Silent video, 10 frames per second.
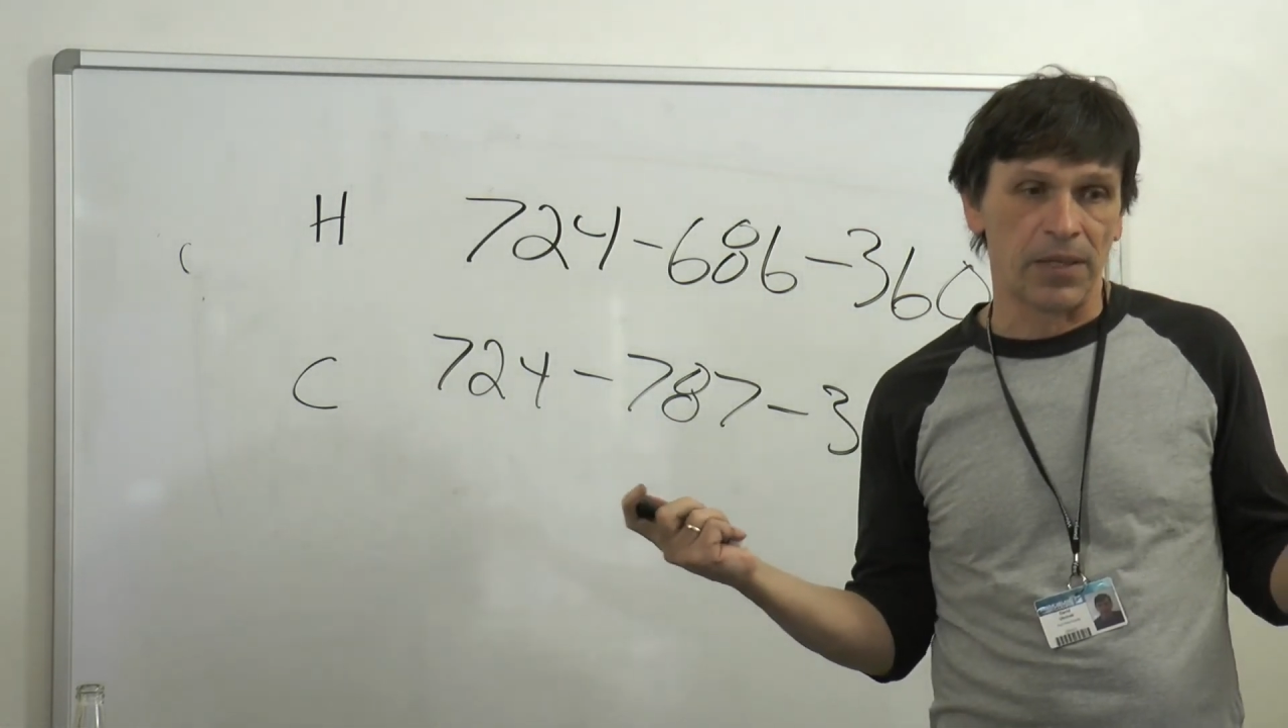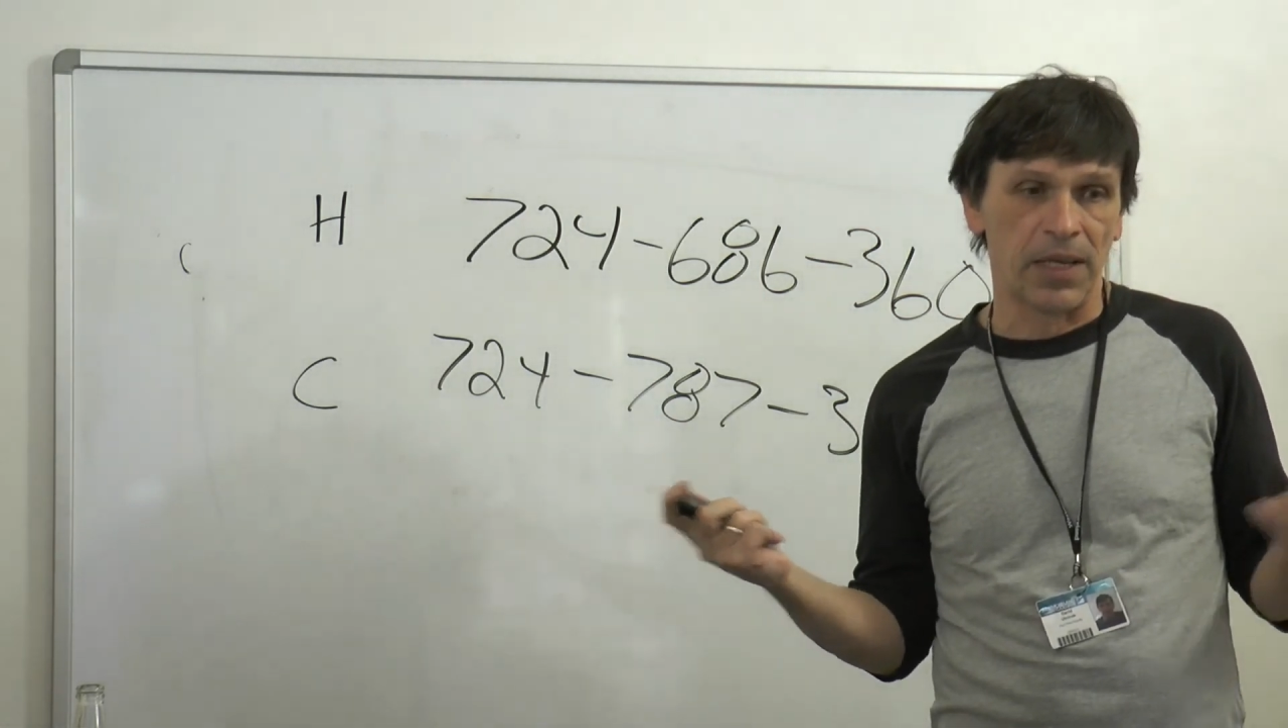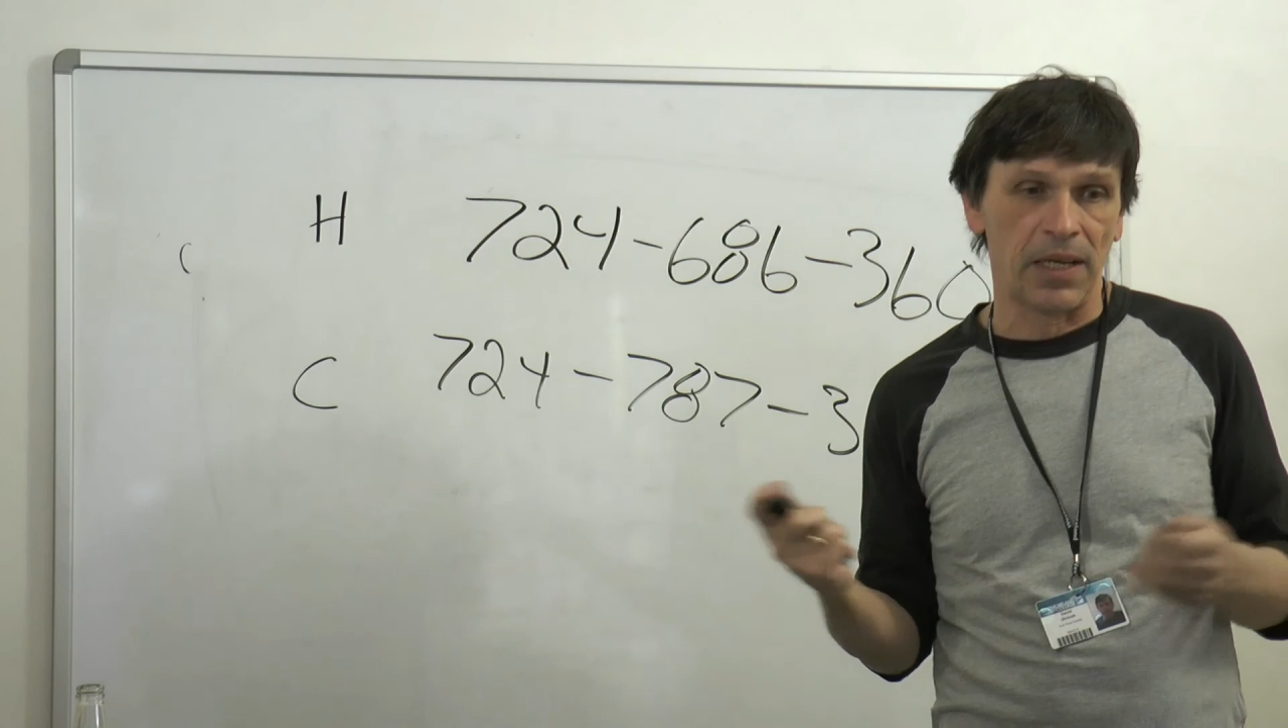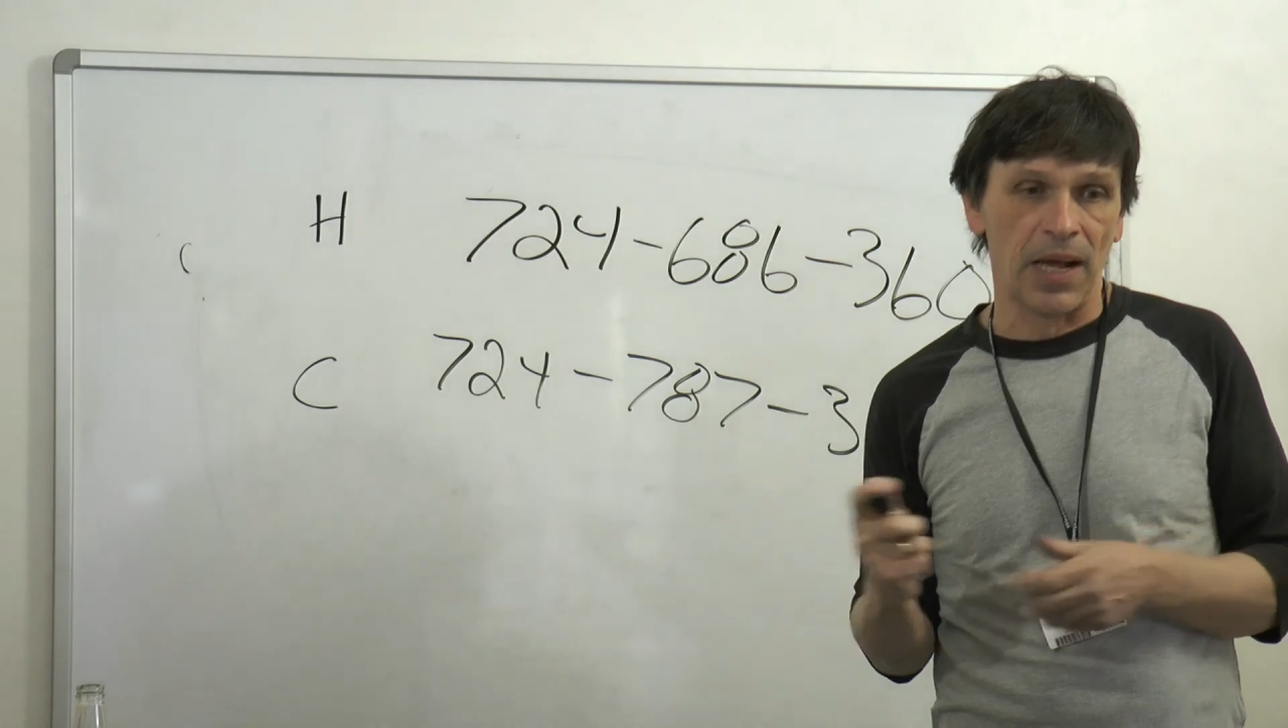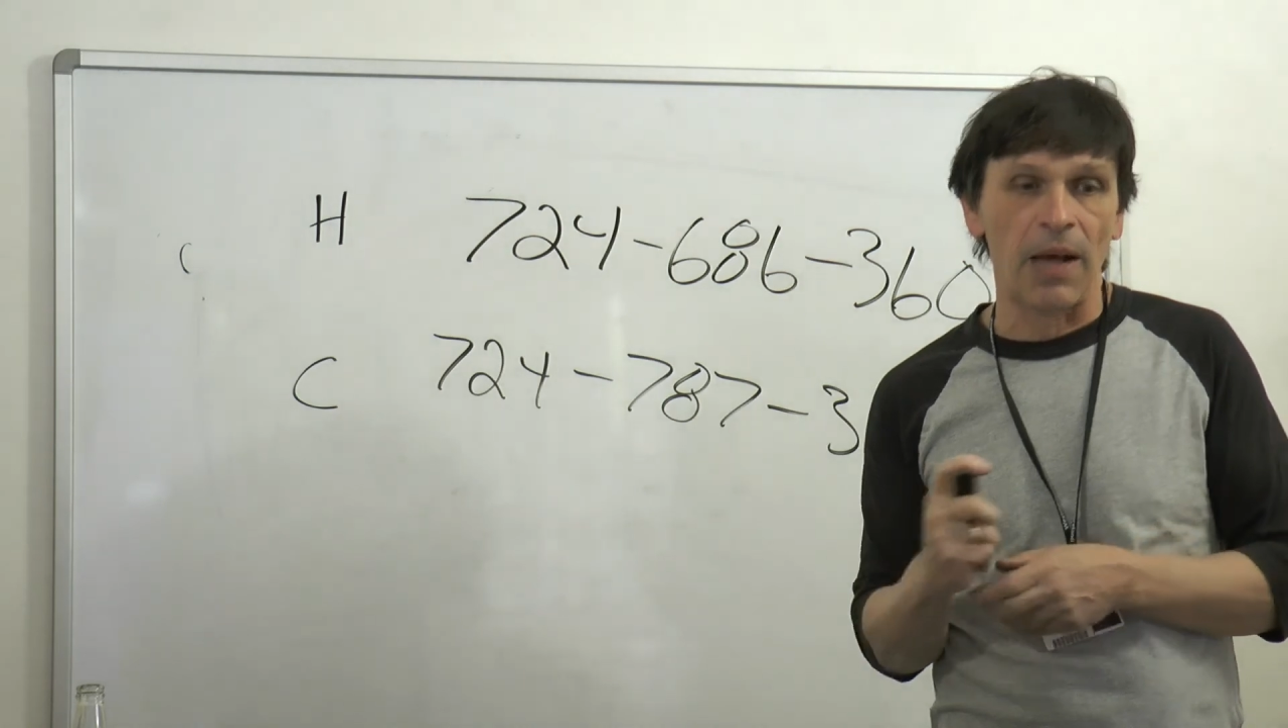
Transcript: today,